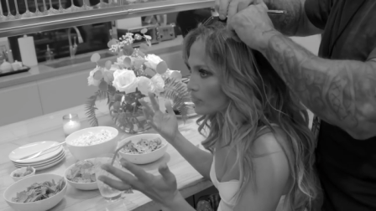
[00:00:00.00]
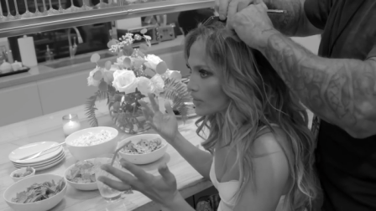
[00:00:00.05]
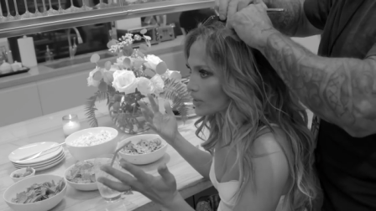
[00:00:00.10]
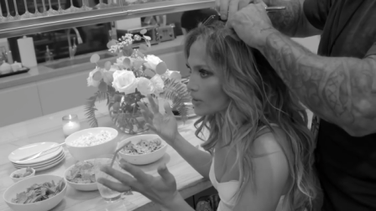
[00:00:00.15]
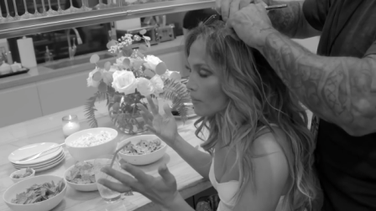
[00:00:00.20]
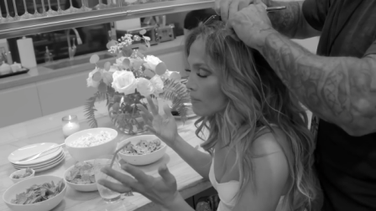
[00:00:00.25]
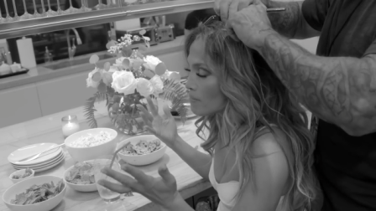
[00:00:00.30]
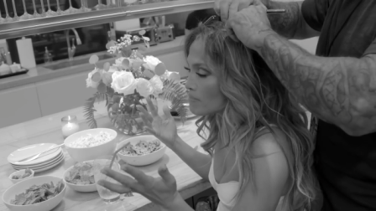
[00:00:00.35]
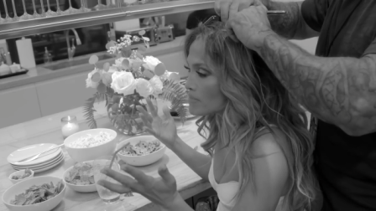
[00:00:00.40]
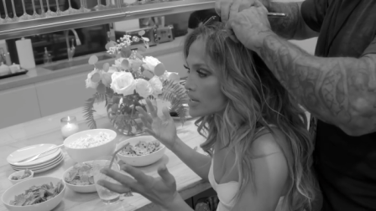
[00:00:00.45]

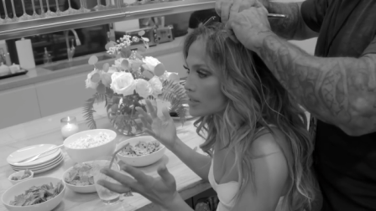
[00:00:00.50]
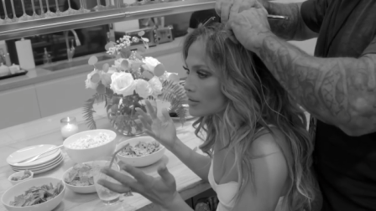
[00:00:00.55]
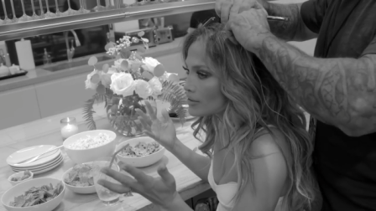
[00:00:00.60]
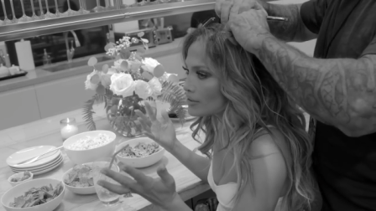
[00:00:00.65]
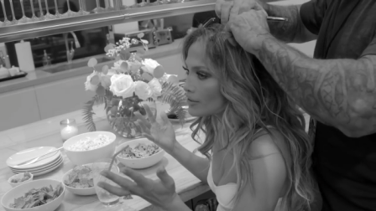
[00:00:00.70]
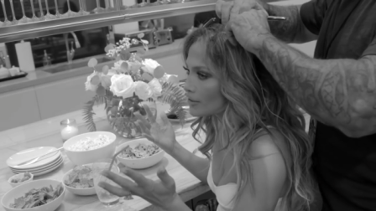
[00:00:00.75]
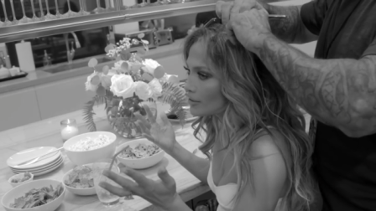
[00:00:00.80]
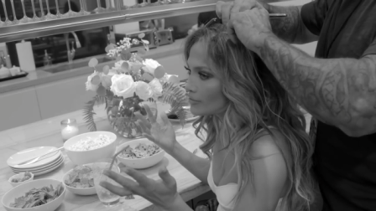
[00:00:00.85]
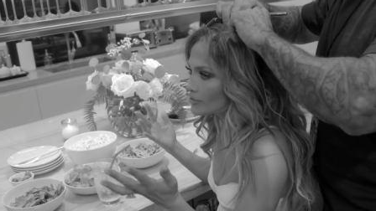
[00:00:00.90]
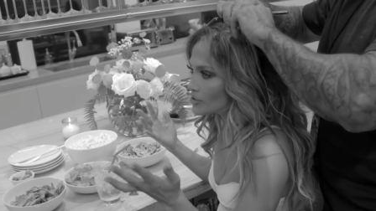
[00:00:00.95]
In the
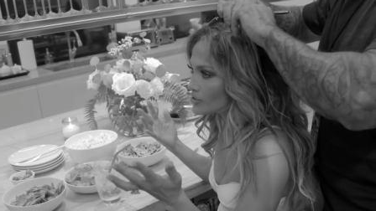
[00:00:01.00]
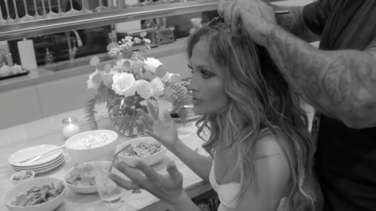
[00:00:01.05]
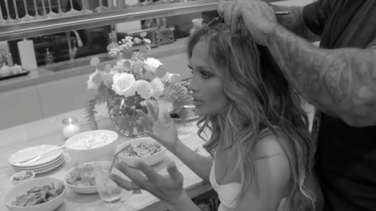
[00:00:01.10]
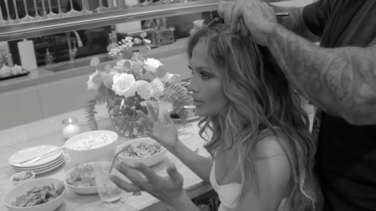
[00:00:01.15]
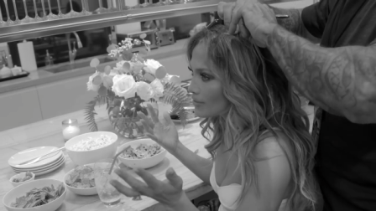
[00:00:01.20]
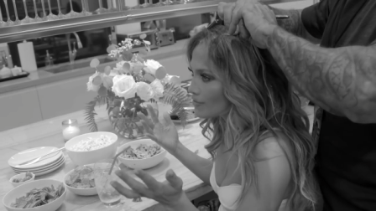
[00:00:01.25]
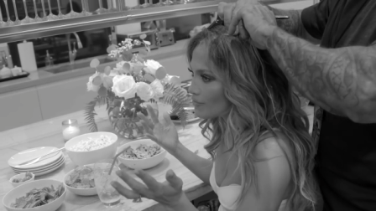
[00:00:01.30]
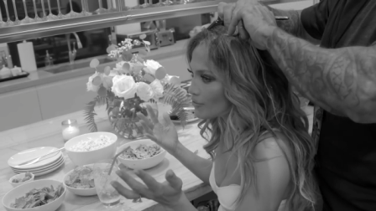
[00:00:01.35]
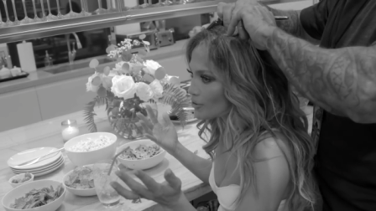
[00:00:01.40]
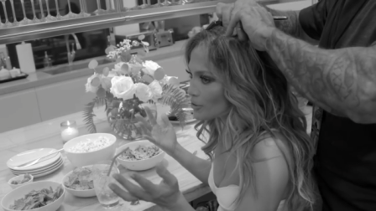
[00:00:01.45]
middle of the
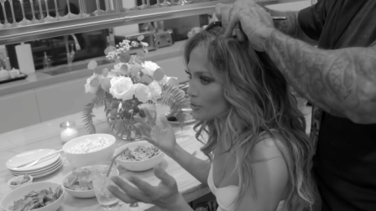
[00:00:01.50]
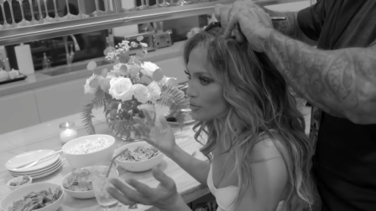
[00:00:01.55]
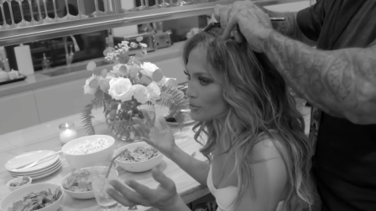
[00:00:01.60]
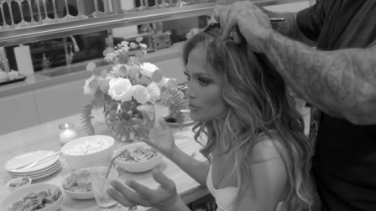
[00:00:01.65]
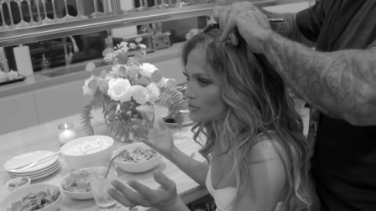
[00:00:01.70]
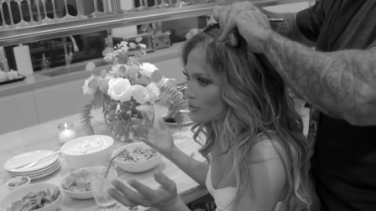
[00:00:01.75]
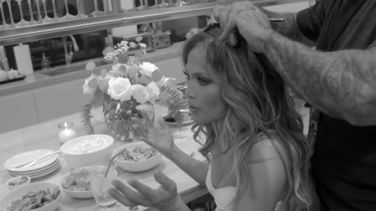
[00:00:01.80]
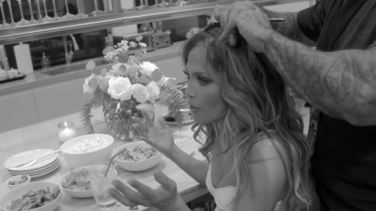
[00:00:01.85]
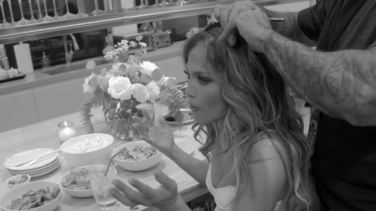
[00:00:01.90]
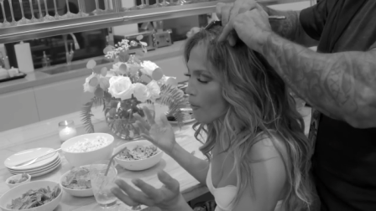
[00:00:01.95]
second
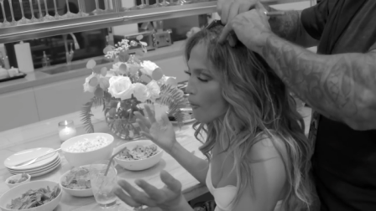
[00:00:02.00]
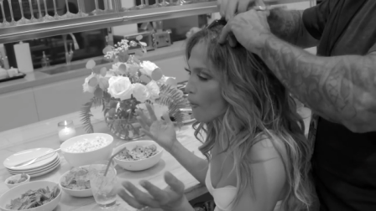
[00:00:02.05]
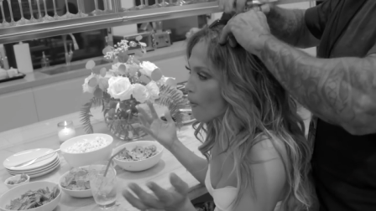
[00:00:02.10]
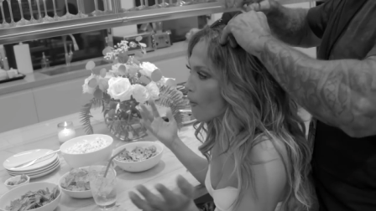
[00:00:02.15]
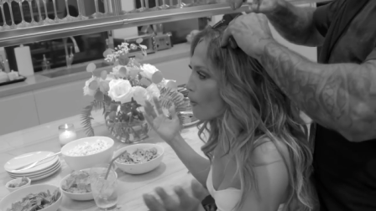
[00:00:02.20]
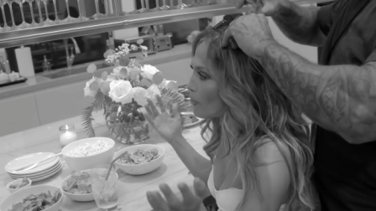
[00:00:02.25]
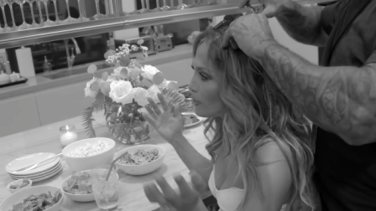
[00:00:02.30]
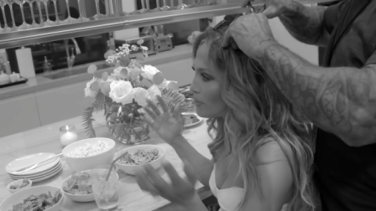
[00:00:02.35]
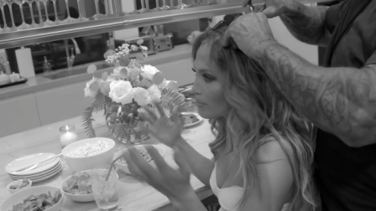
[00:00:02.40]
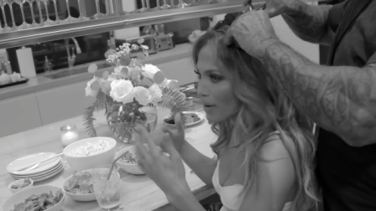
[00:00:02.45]
verse,
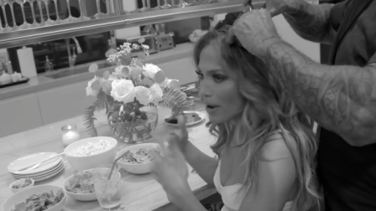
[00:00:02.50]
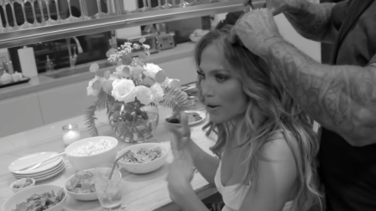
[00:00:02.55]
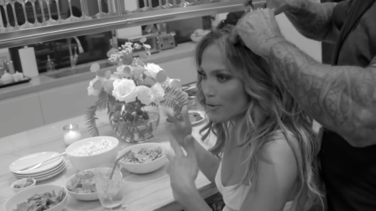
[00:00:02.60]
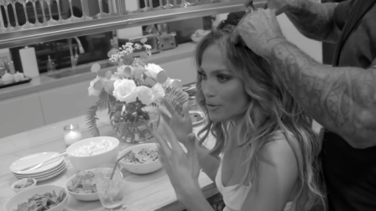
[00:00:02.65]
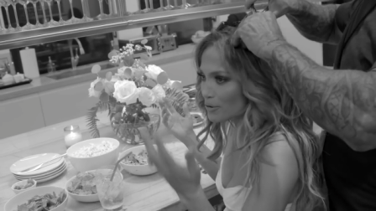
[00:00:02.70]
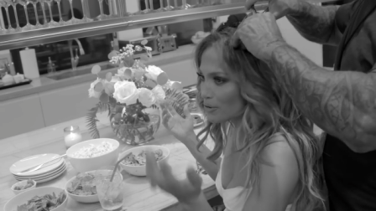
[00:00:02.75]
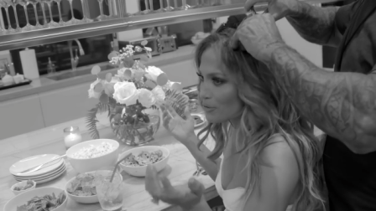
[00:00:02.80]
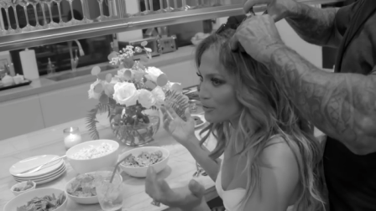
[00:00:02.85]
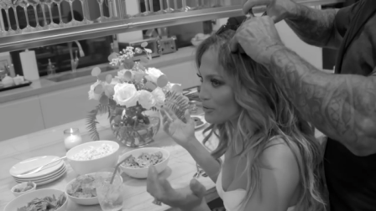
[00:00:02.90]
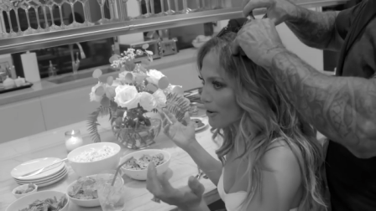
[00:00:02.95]
all the
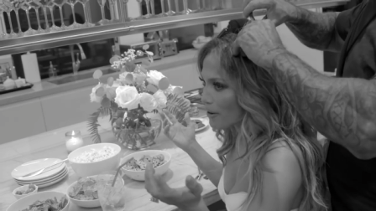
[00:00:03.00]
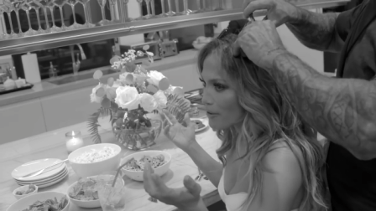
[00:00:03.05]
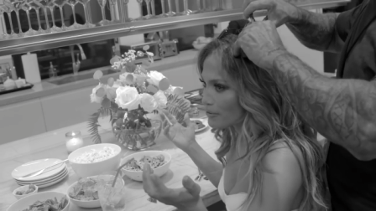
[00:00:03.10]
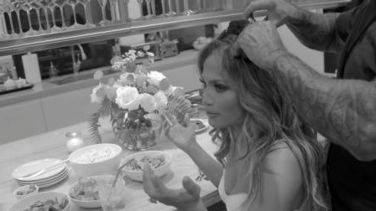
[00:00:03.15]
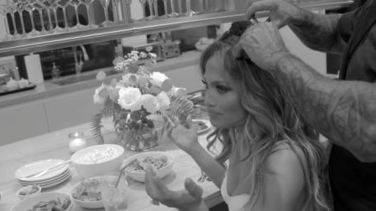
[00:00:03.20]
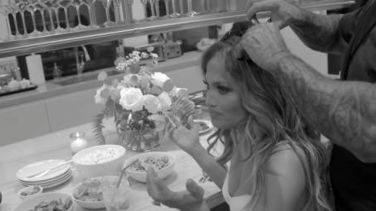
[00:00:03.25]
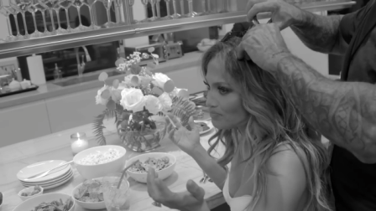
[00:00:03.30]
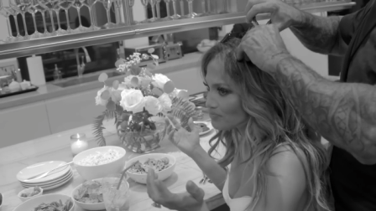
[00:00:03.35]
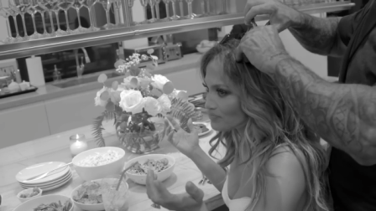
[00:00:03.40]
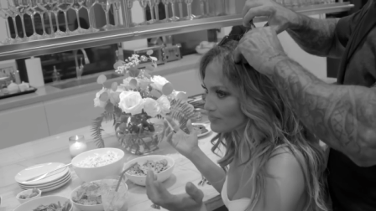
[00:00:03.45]
power goes
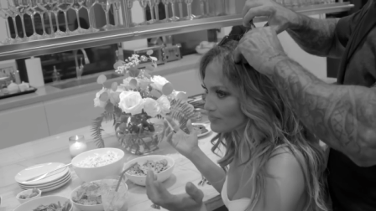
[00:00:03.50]
out.